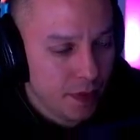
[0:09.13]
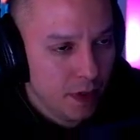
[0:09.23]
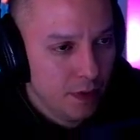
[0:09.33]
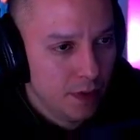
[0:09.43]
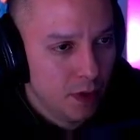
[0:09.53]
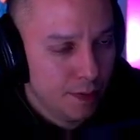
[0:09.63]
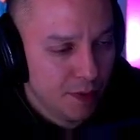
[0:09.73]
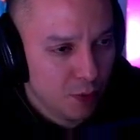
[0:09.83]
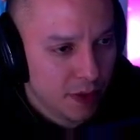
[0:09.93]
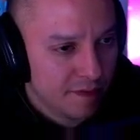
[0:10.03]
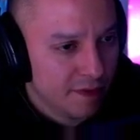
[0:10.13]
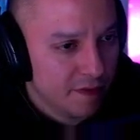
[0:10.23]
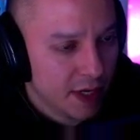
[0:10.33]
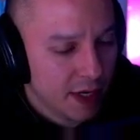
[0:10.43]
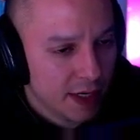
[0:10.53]
We'll open with a
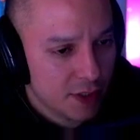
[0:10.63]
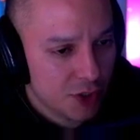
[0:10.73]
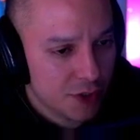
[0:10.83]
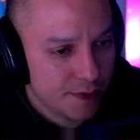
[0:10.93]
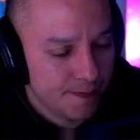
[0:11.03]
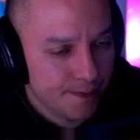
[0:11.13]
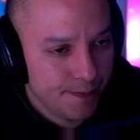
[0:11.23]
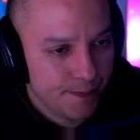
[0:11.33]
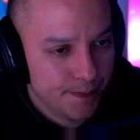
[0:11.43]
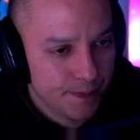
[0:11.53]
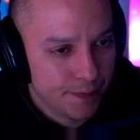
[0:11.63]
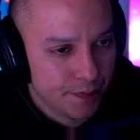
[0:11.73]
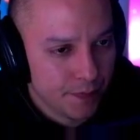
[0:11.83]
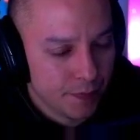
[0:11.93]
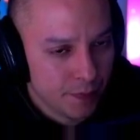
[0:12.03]
15 hatch
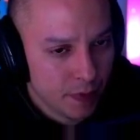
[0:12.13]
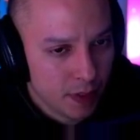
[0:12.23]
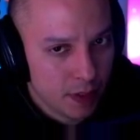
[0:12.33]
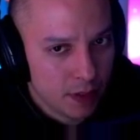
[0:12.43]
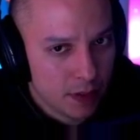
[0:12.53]
and